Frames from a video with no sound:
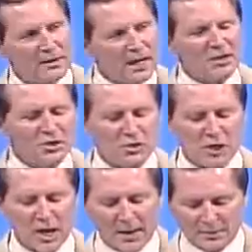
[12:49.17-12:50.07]
next
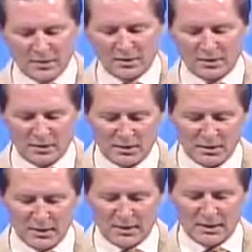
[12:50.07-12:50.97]
chapter
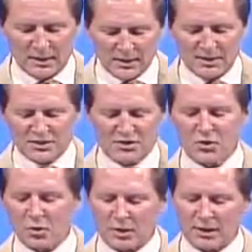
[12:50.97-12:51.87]
in this
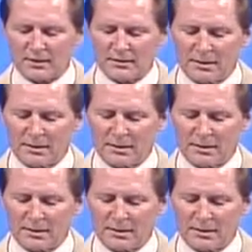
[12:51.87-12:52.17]
story,